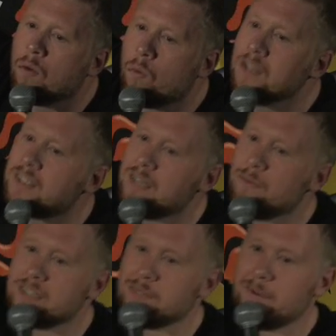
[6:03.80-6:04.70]
Once and it
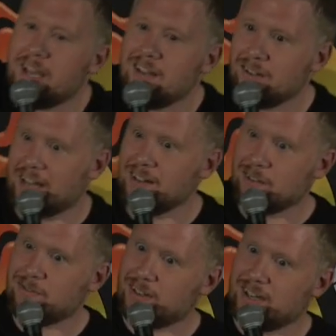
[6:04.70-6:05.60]
wasn't me. All right,
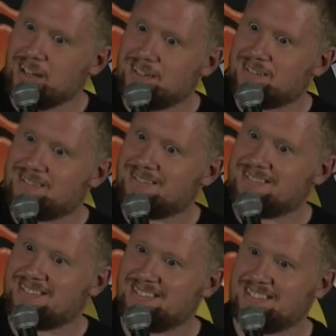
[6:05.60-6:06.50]
love, fucking up.
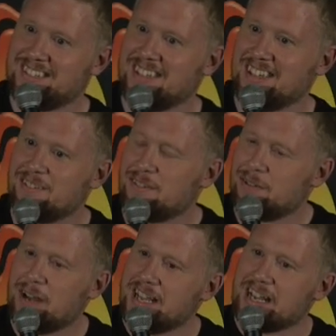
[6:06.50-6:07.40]
Well,
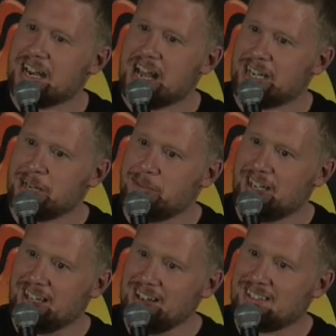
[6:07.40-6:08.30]
why are you getting angry at me
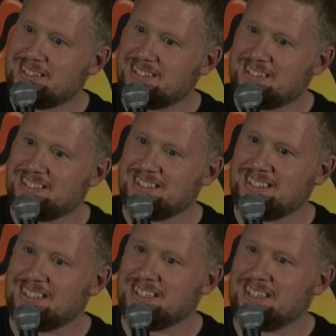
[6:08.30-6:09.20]
then?
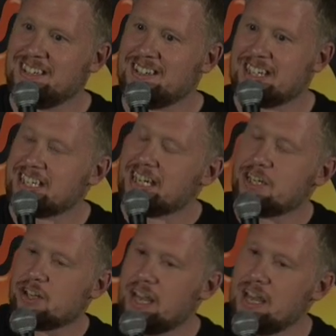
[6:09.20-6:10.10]
Did you
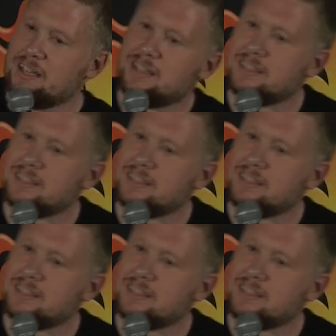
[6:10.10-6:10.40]
enjoy it?